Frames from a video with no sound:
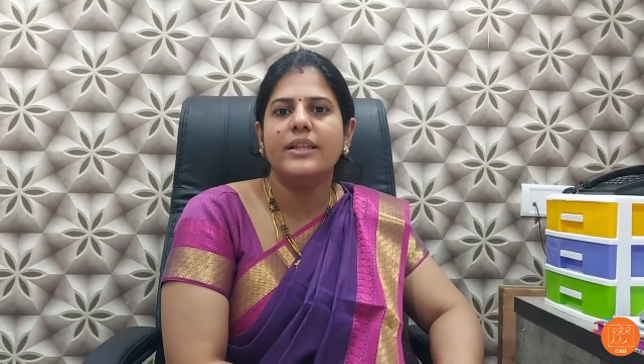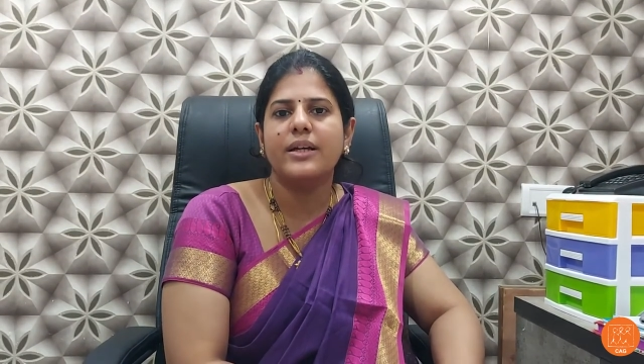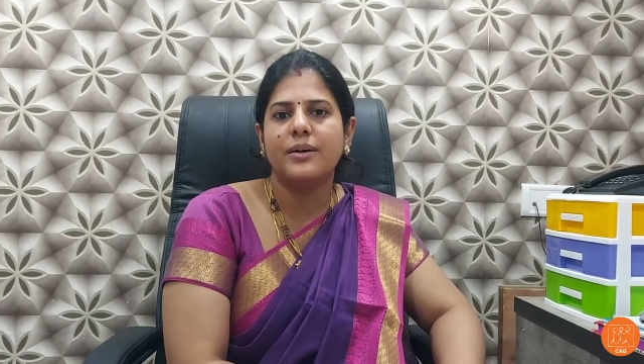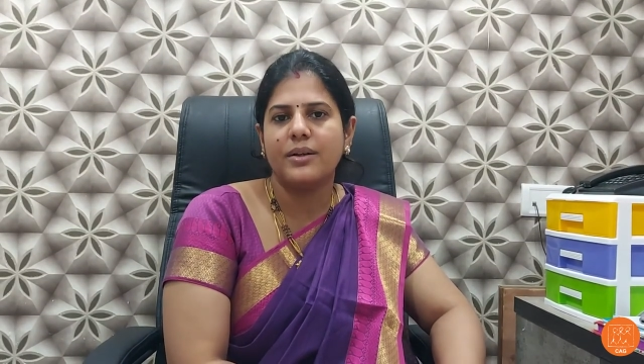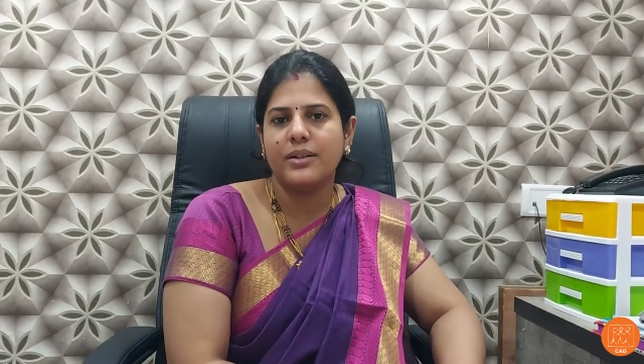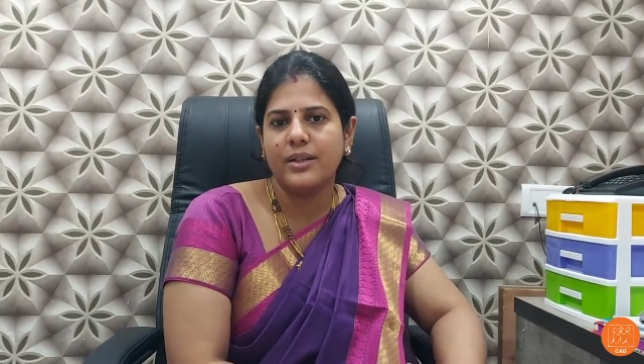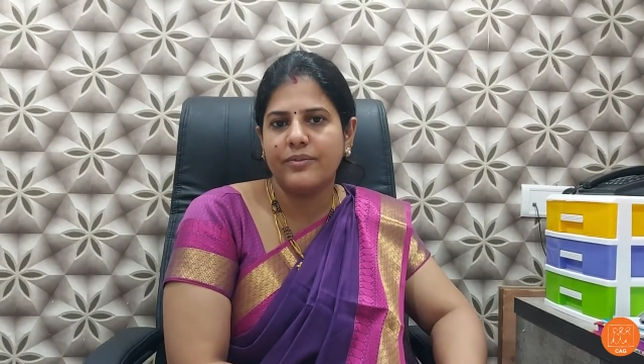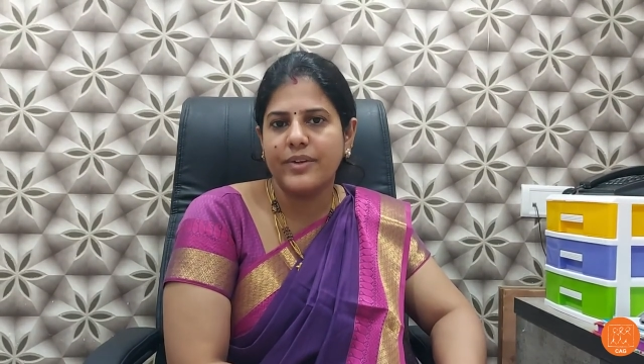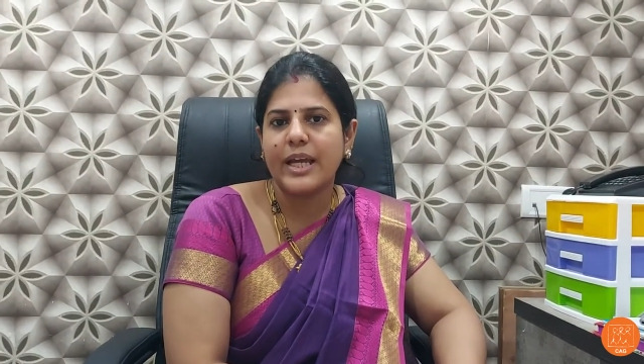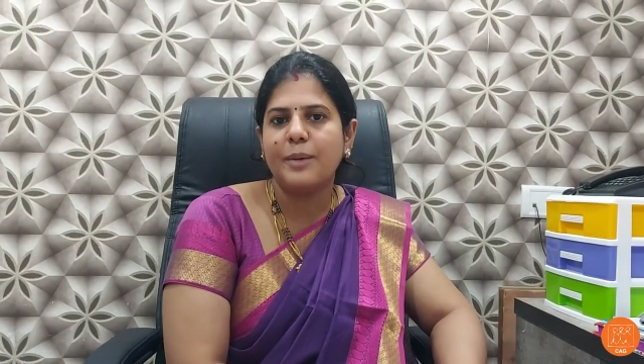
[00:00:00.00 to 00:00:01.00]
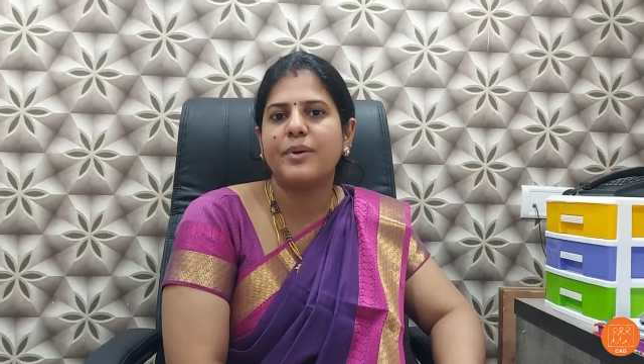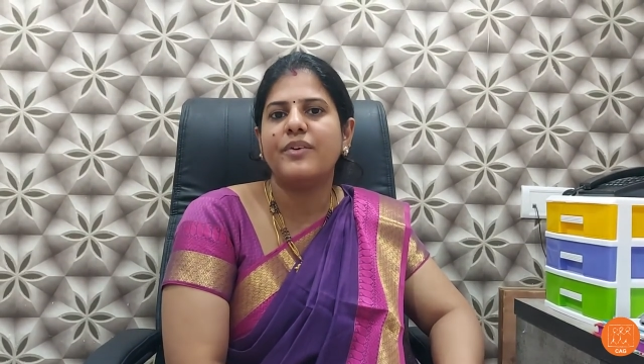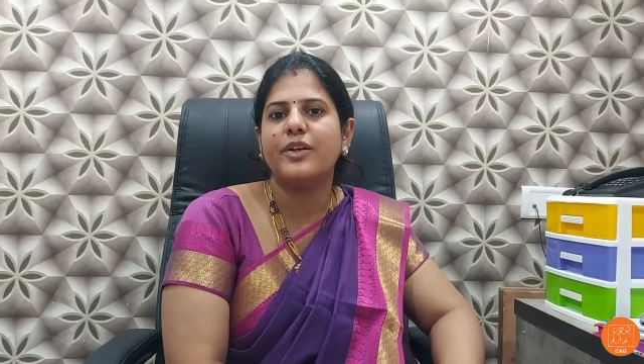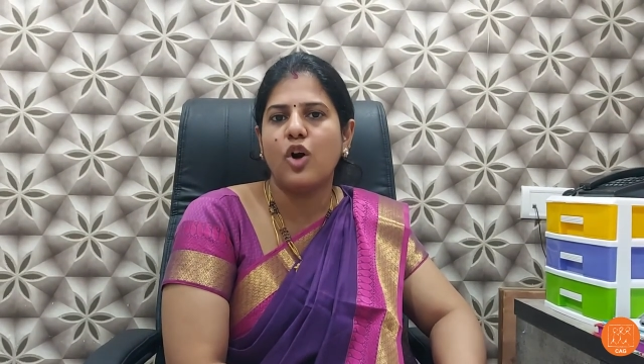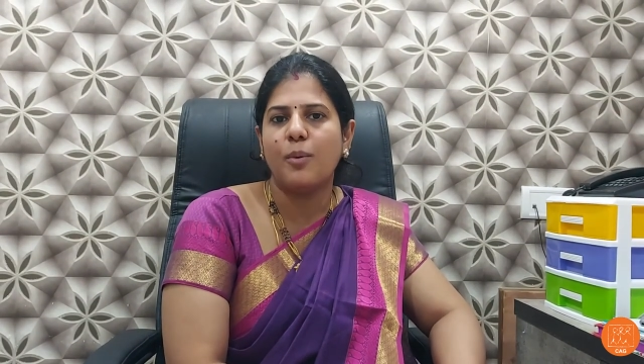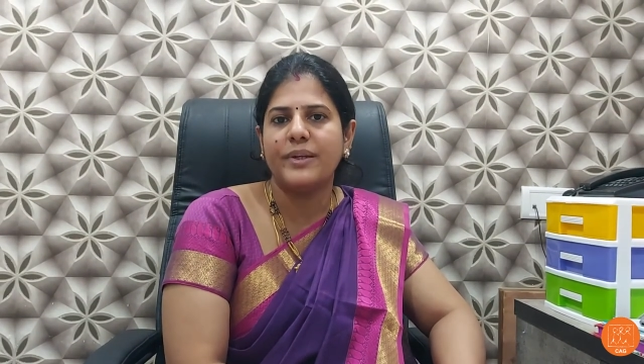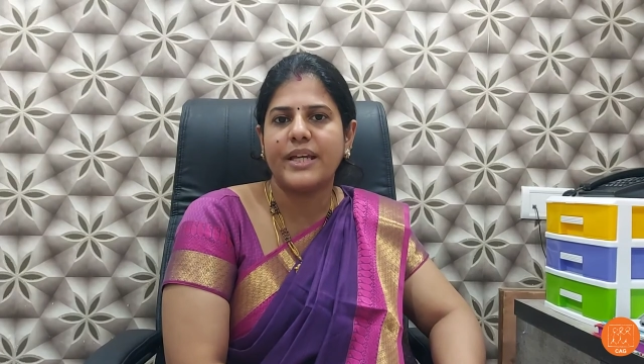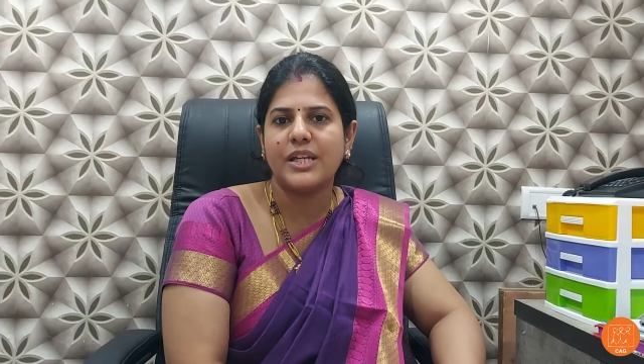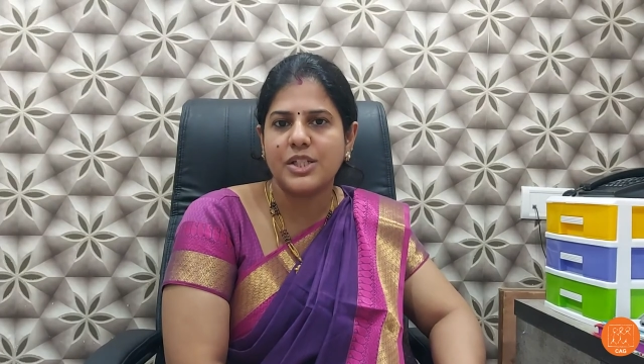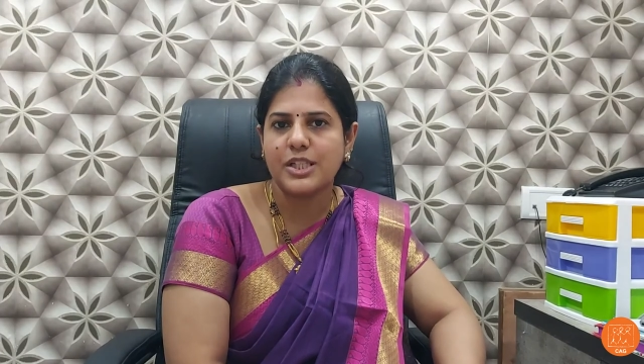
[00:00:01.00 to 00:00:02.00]
the, the we can prevent
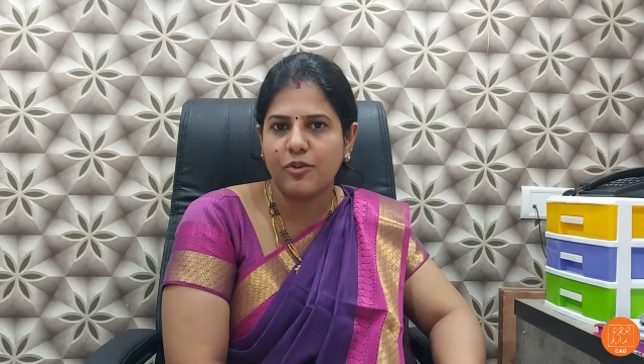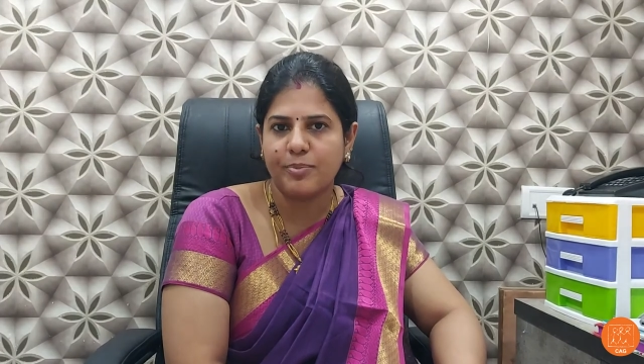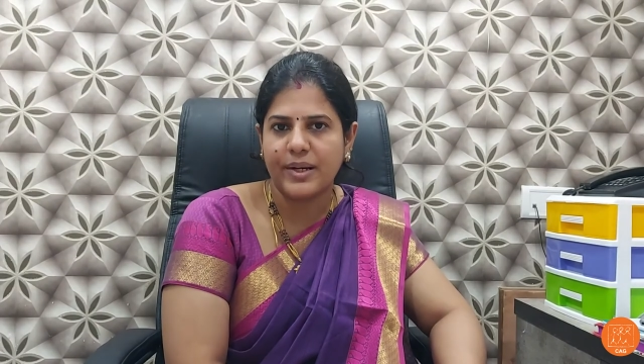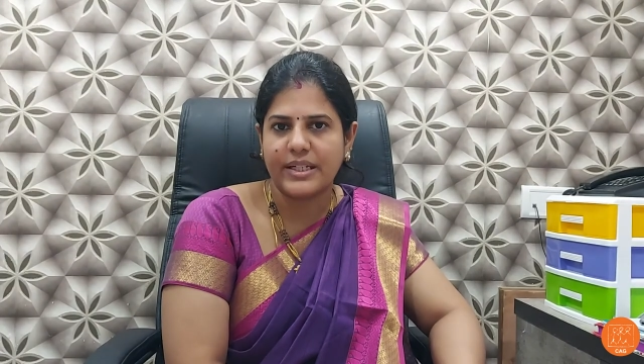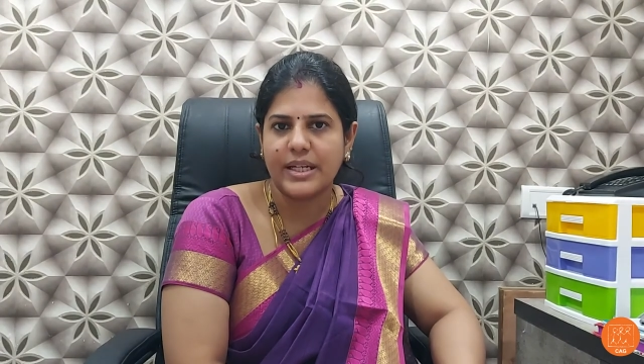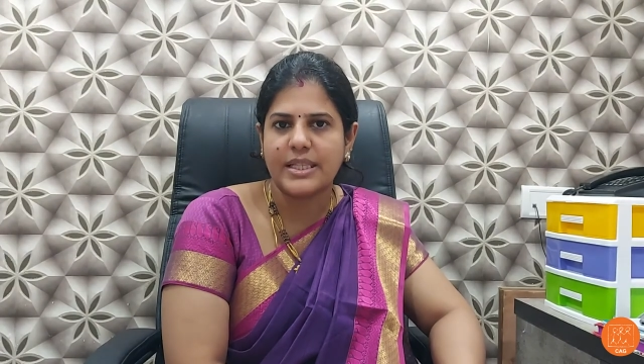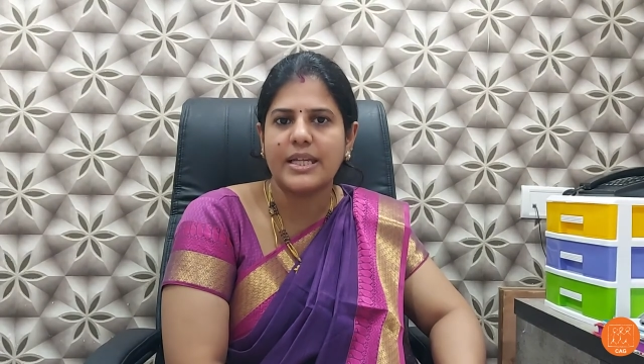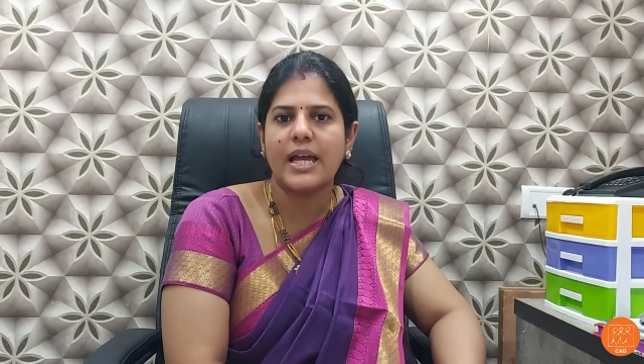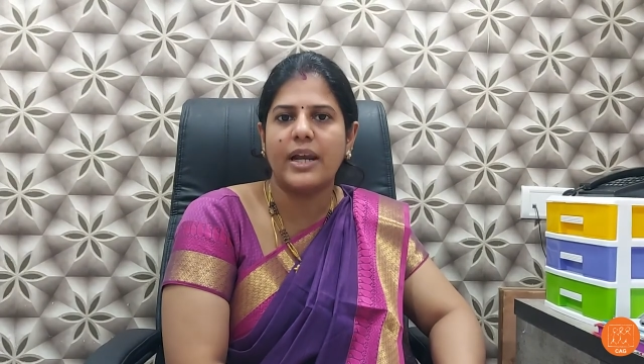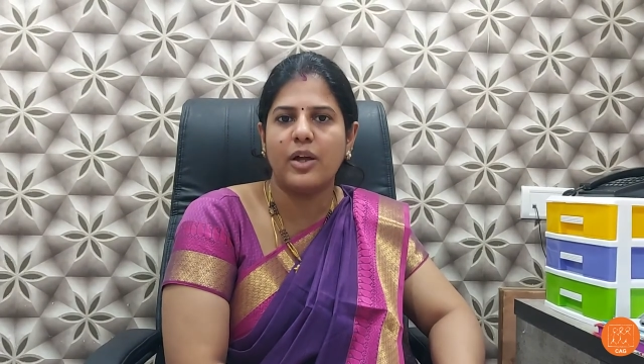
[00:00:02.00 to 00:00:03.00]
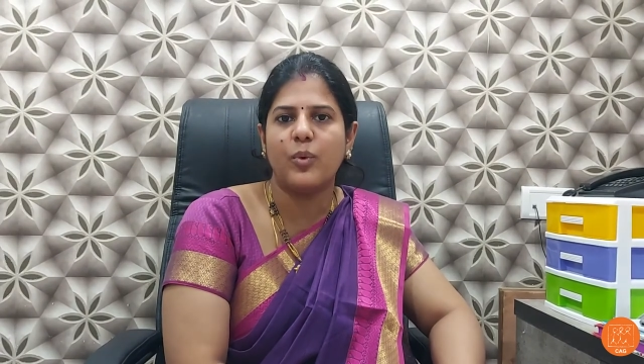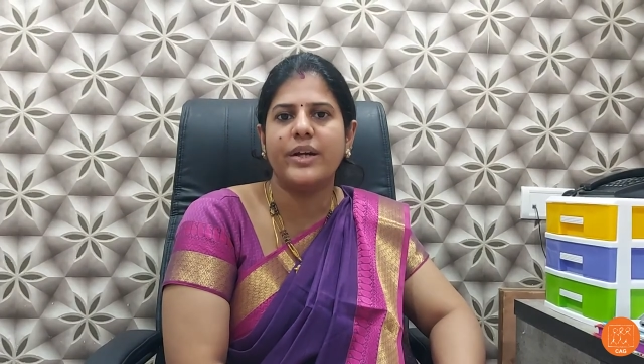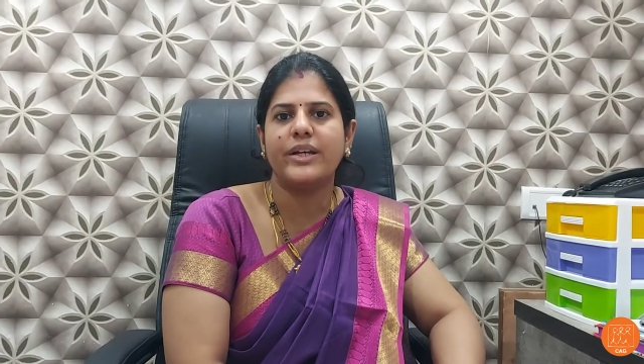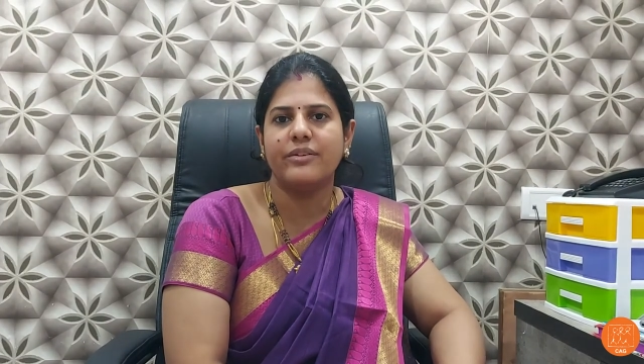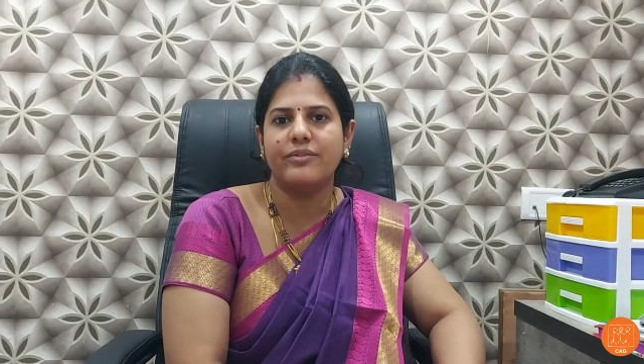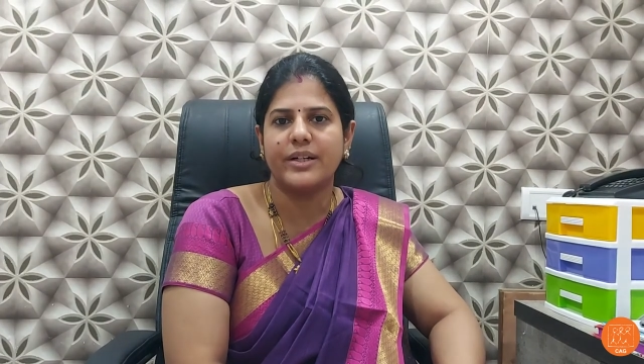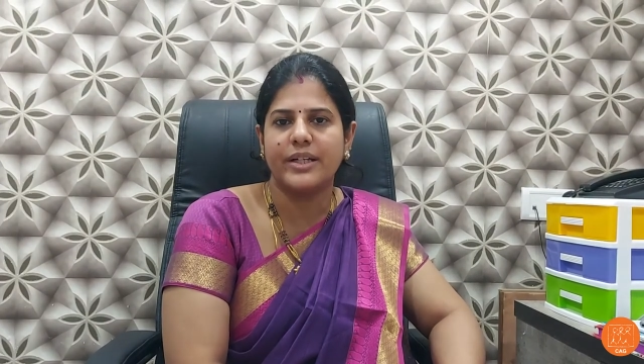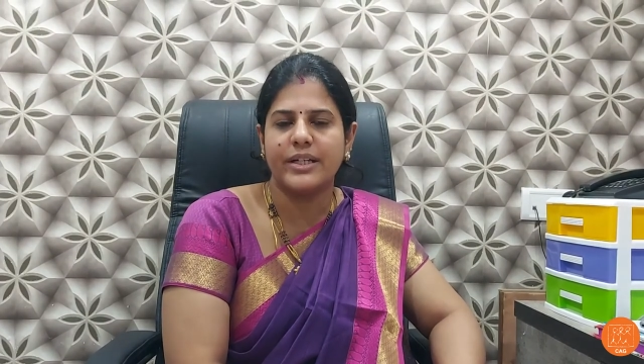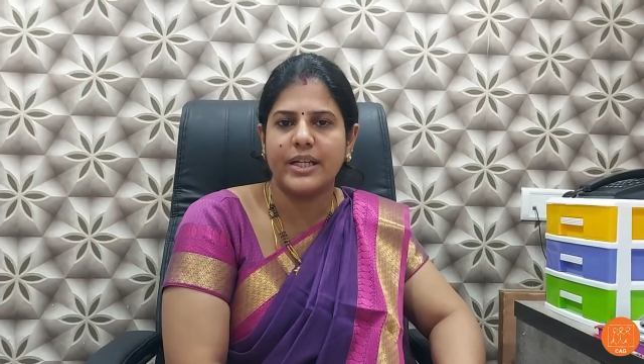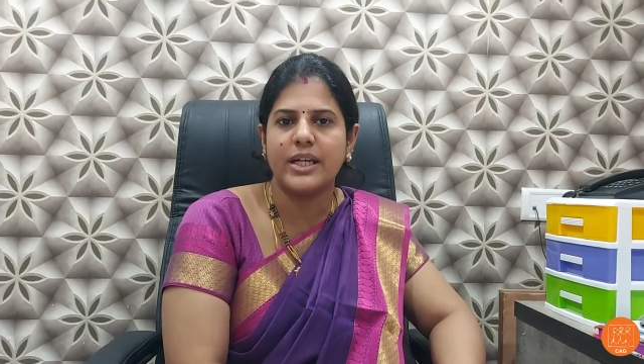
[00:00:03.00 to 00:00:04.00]
complications of pregnancy and avoid
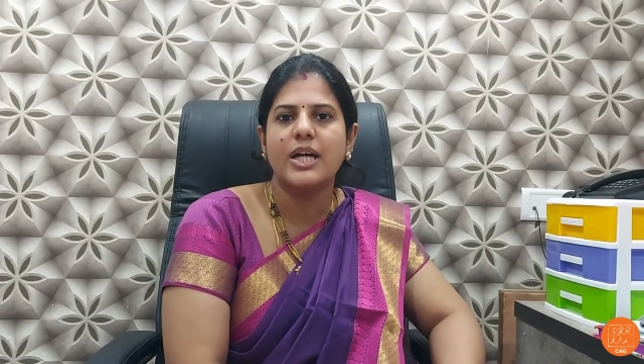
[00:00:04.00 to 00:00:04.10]
infertility.